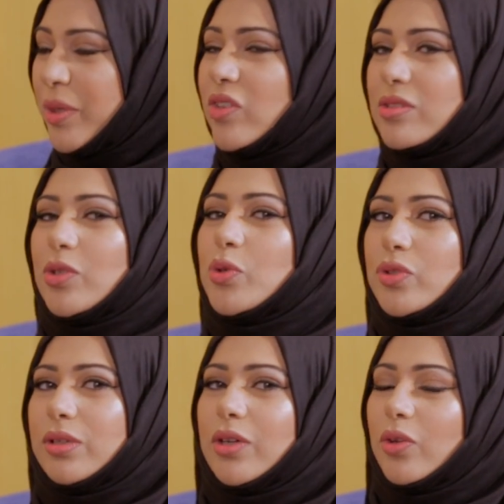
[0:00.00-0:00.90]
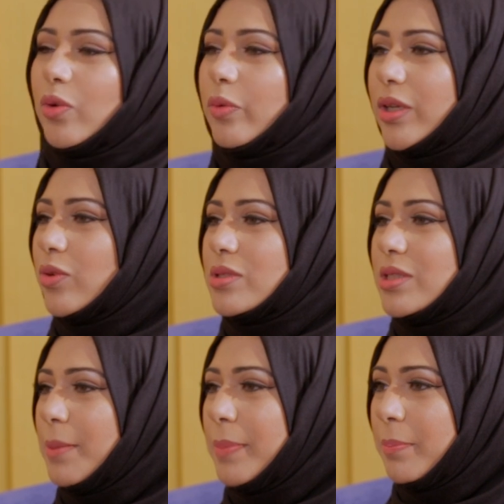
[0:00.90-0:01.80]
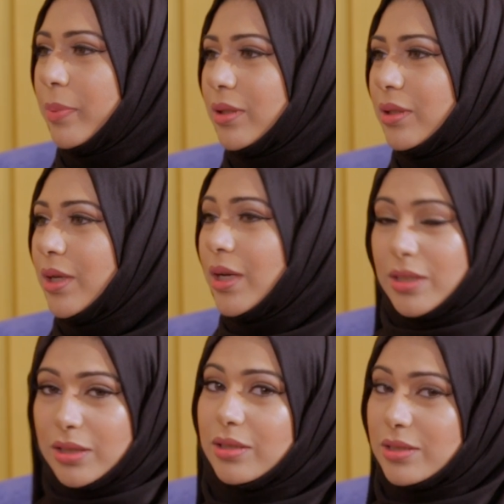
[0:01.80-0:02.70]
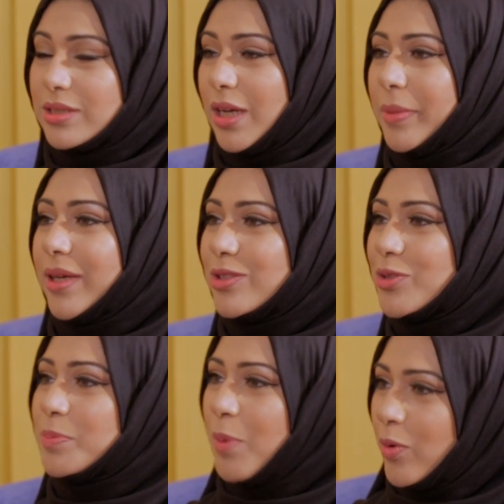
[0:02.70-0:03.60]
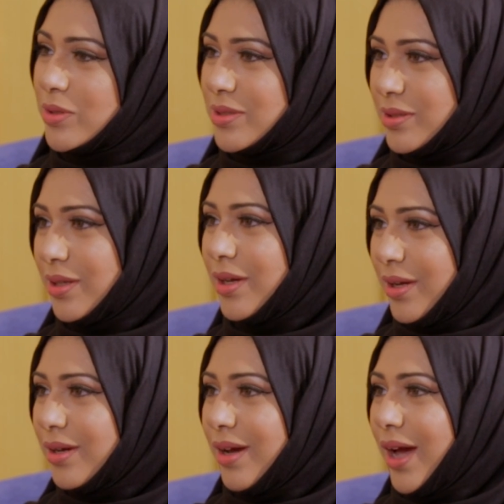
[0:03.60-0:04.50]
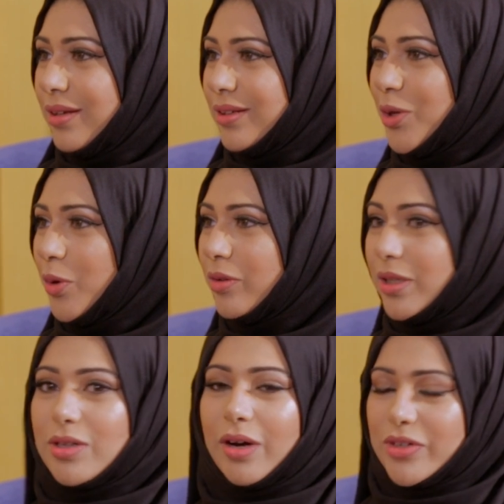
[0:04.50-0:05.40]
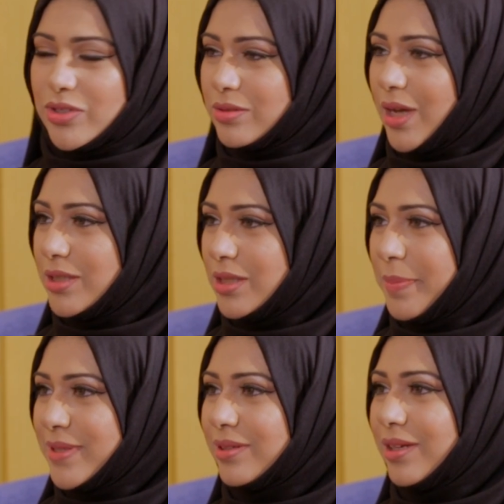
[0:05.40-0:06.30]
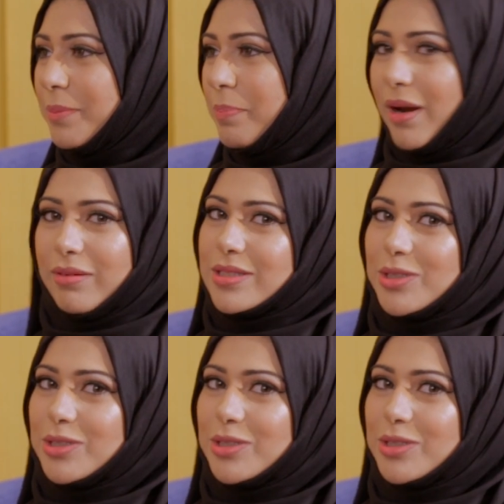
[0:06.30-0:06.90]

because usually, you know, we don't see people, girls coming into sports and, you know, in our society, basically parents